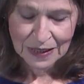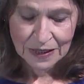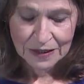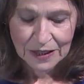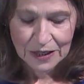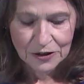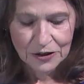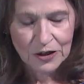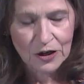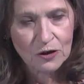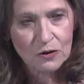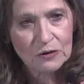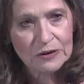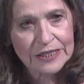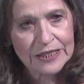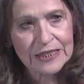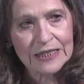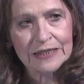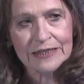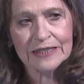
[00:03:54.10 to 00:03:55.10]
that
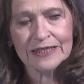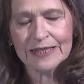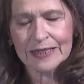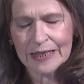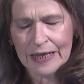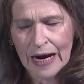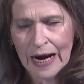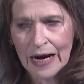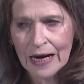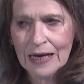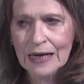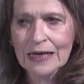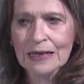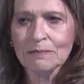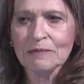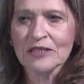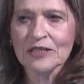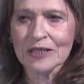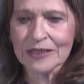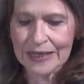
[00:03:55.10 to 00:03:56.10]
knows it's
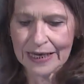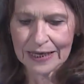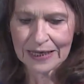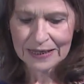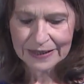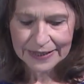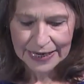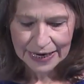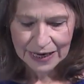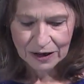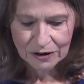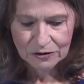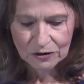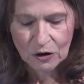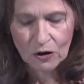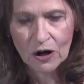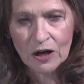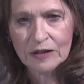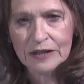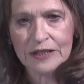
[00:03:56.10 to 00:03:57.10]
time to take down
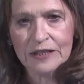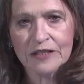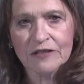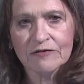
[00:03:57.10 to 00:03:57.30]
all that